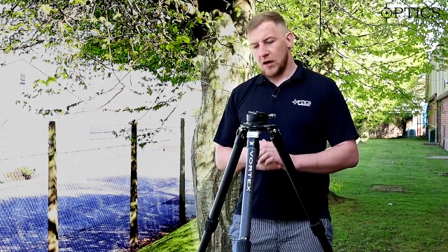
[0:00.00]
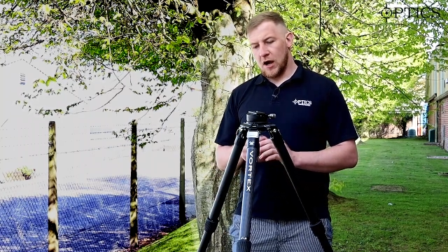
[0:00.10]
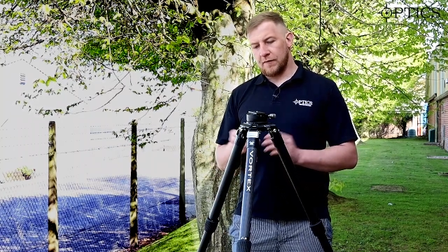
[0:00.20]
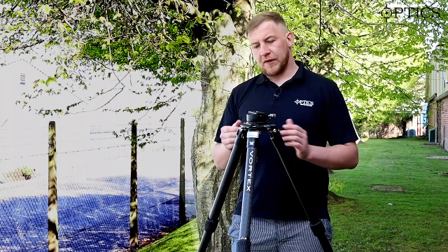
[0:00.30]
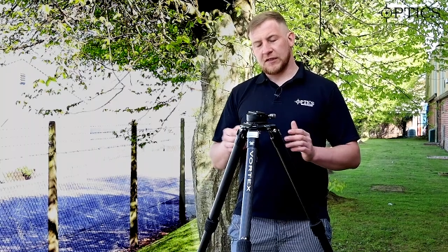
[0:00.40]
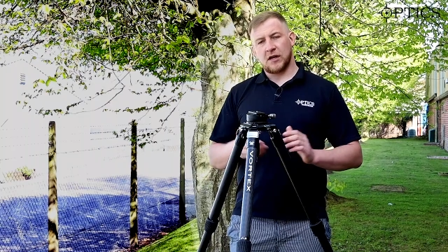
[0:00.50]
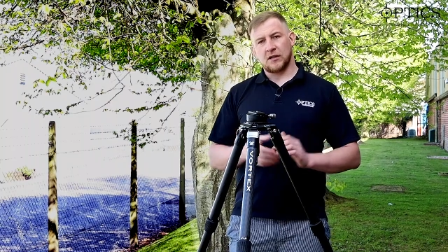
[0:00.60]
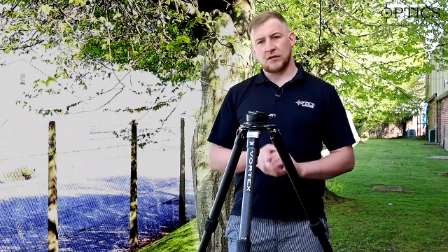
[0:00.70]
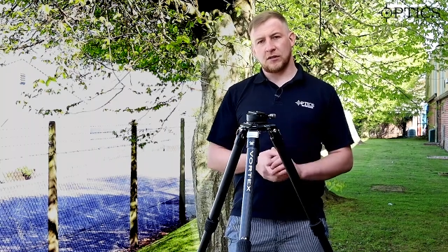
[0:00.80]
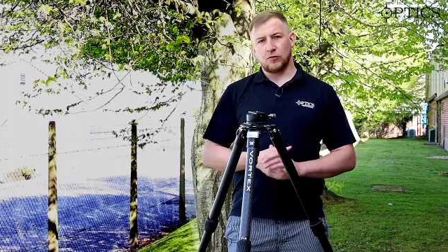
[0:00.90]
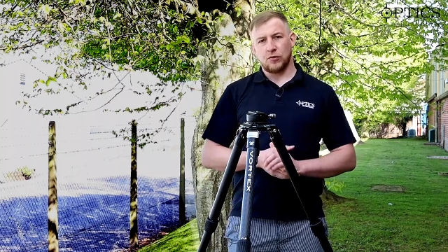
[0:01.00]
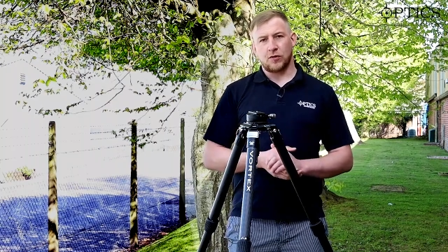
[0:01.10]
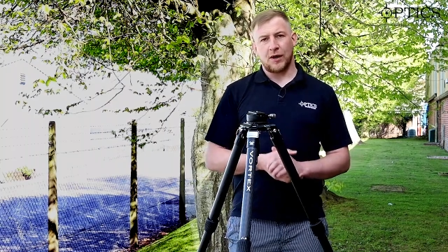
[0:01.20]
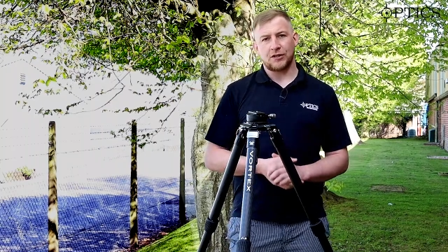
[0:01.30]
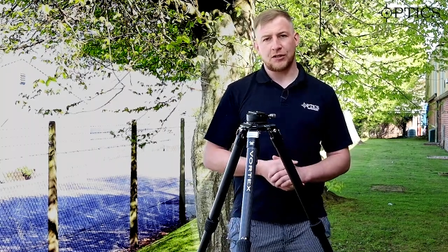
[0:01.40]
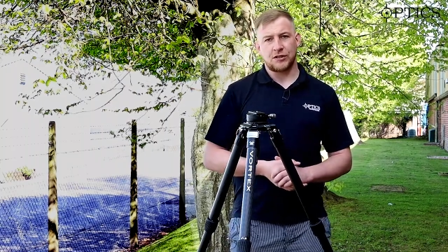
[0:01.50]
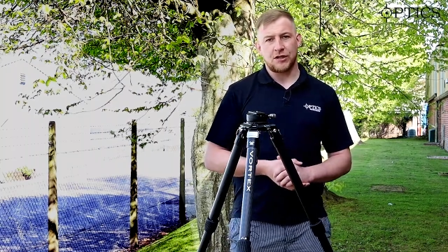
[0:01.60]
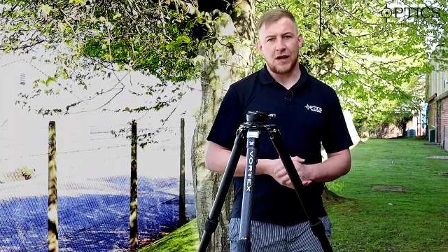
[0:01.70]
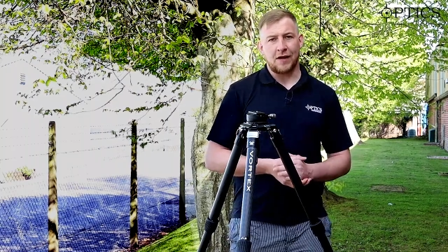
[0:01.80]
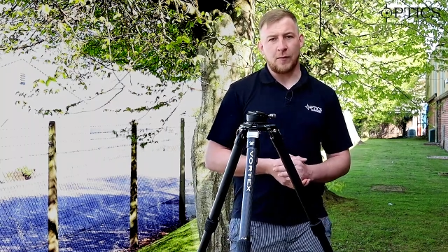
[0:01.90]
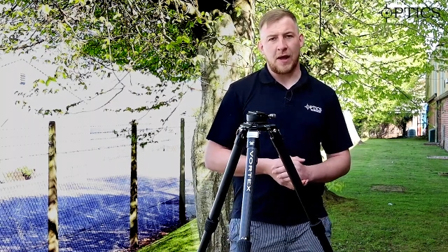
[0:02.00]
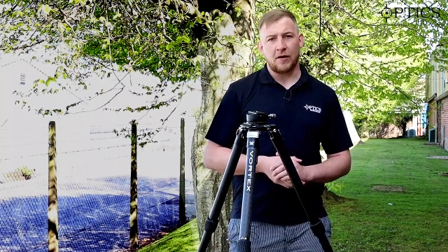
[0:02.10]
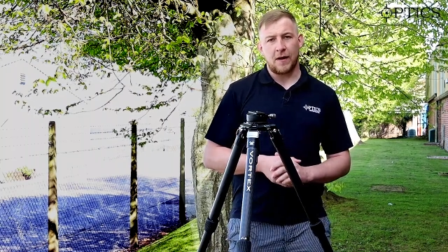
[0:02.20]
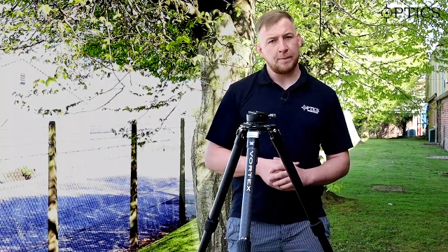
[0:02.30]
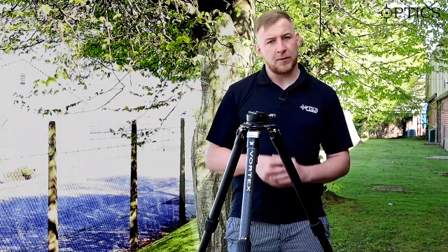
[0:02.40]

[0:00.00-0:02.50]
Hopefully that's answered all the questions that you have about it,